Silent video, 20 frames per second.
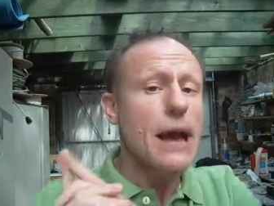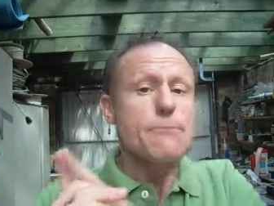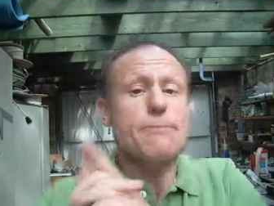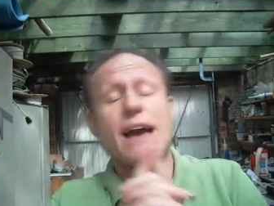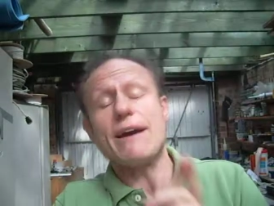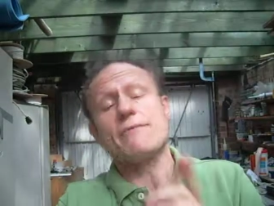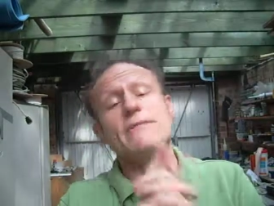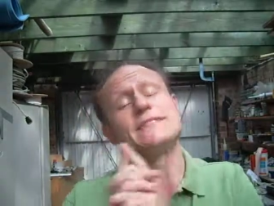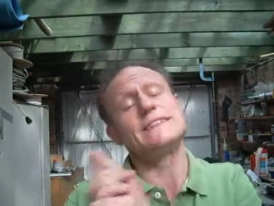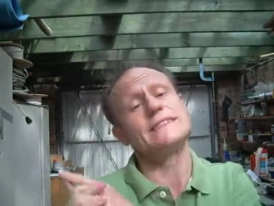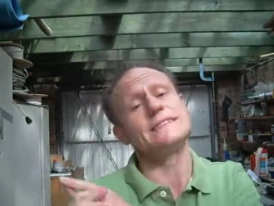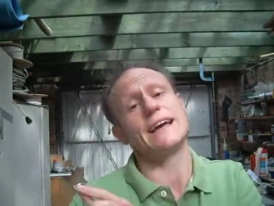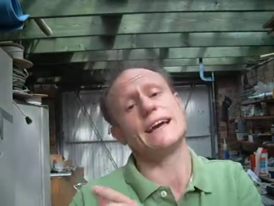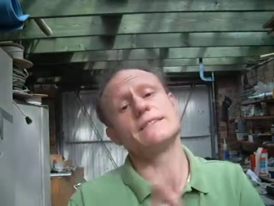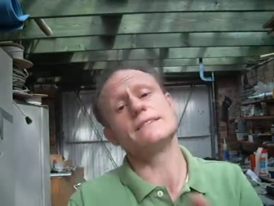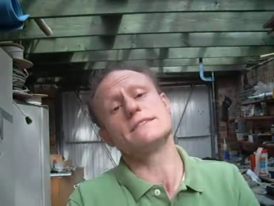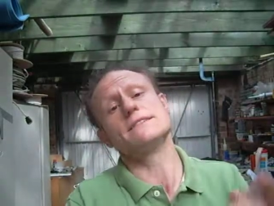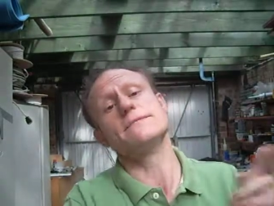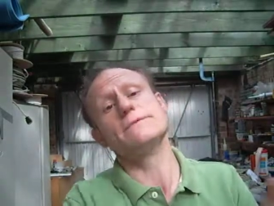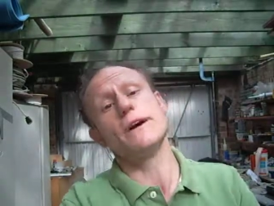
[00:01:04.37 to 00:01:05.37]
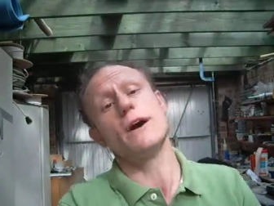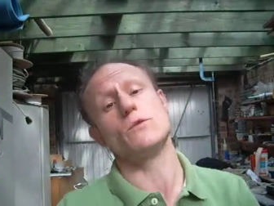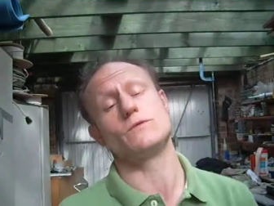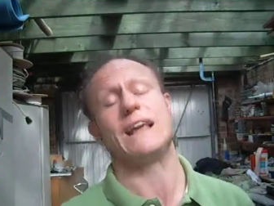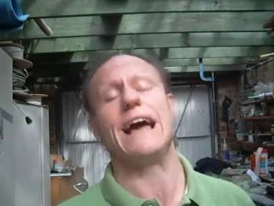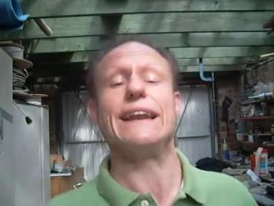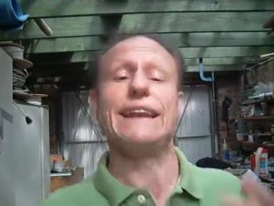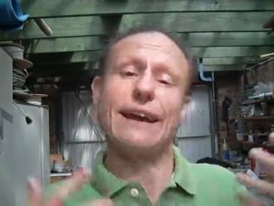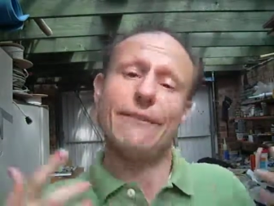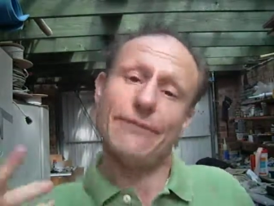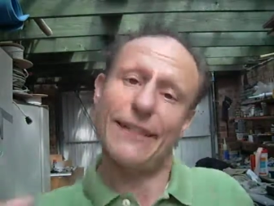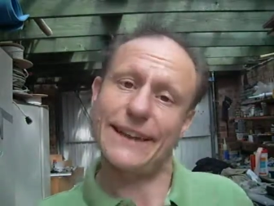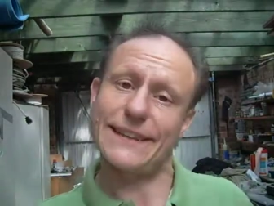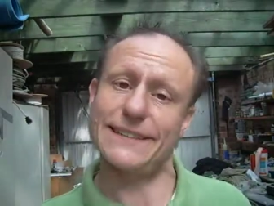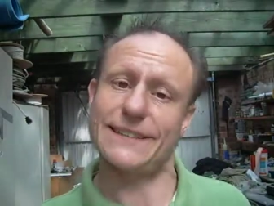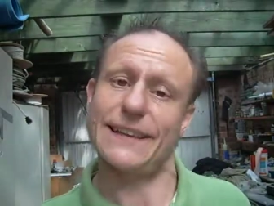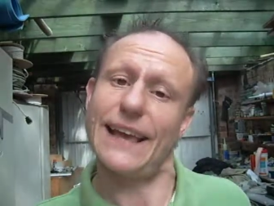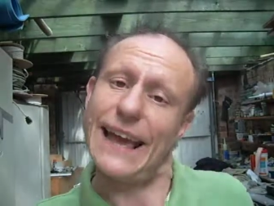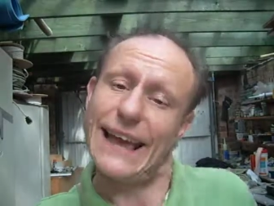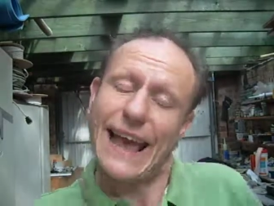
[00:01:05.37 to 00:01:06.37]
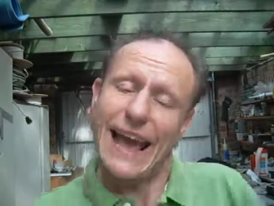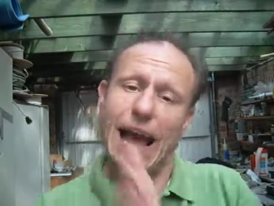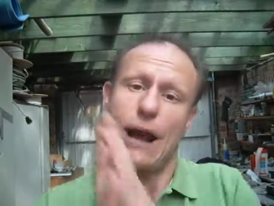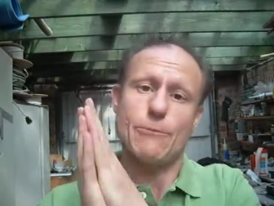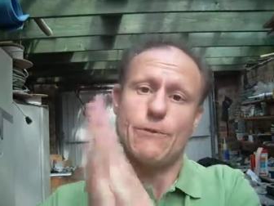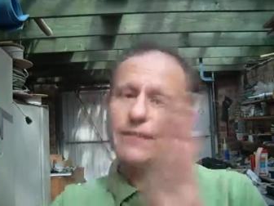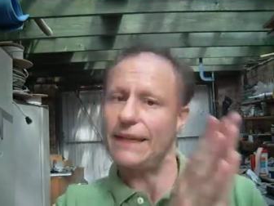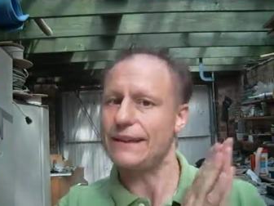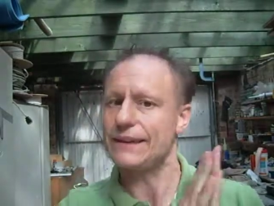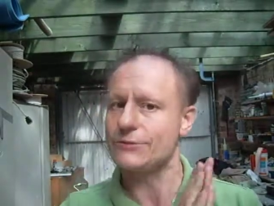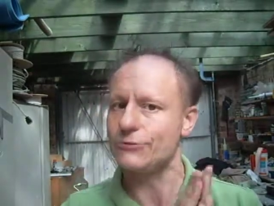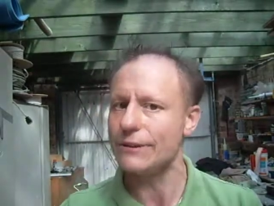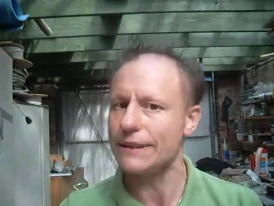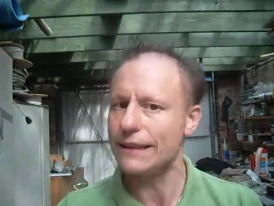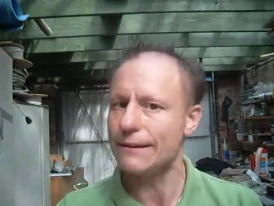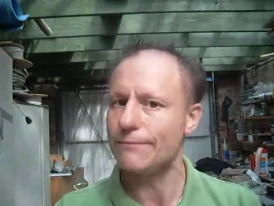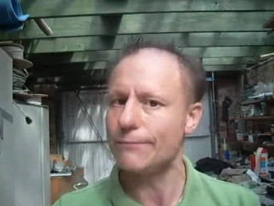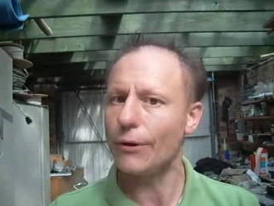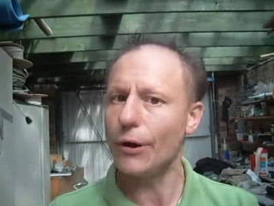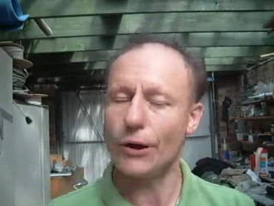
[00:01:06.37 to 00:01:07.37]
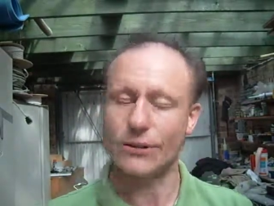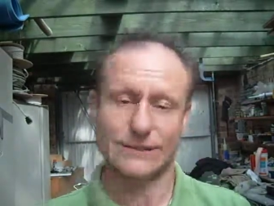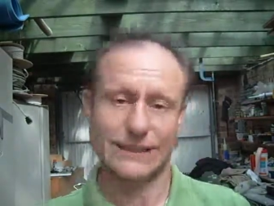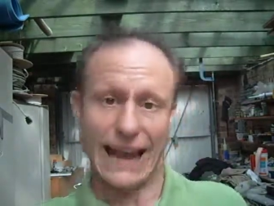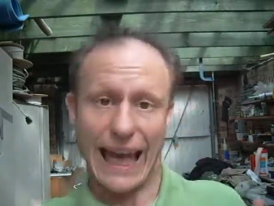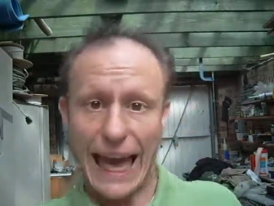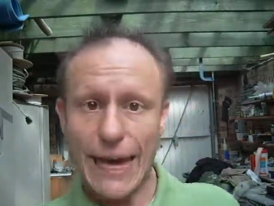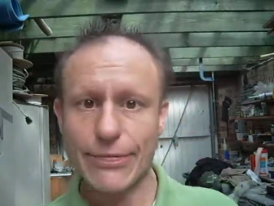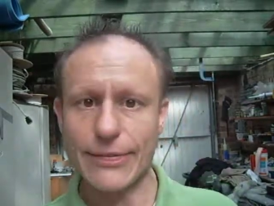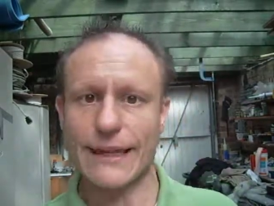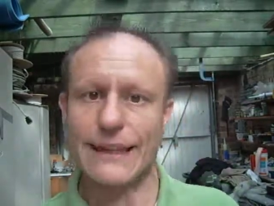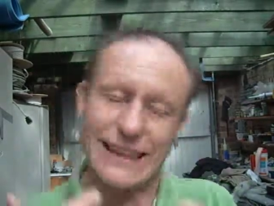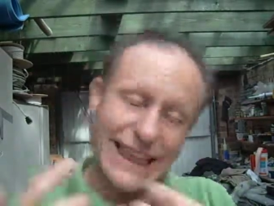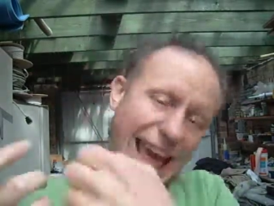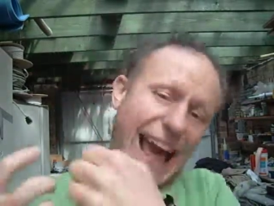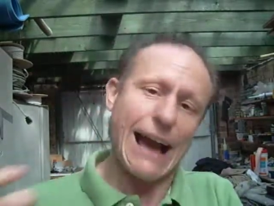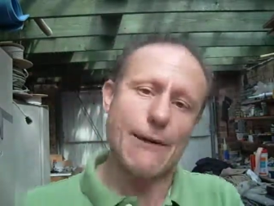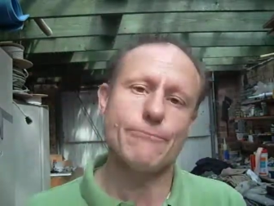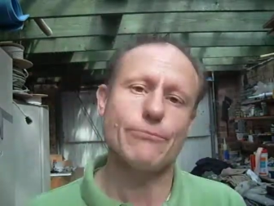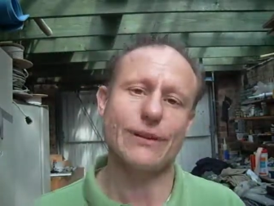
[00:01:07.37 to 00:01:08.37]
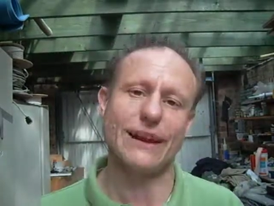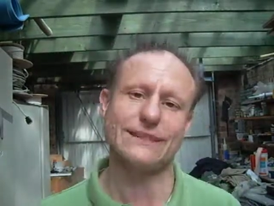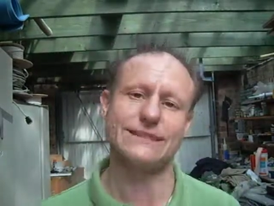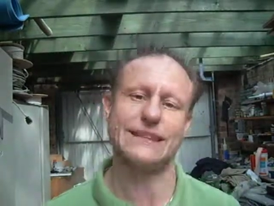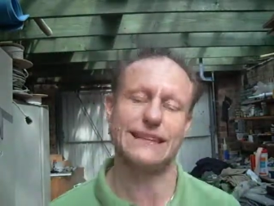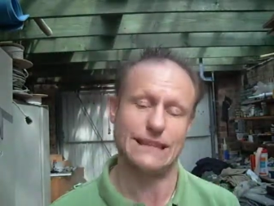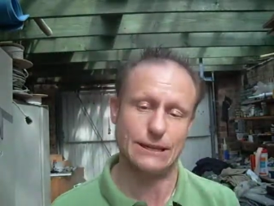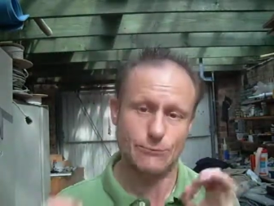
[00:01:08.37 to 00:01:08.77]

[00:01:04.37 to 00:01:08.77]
but everybody's entitled to vote and have their say. And we think that's really important, ethically and practically.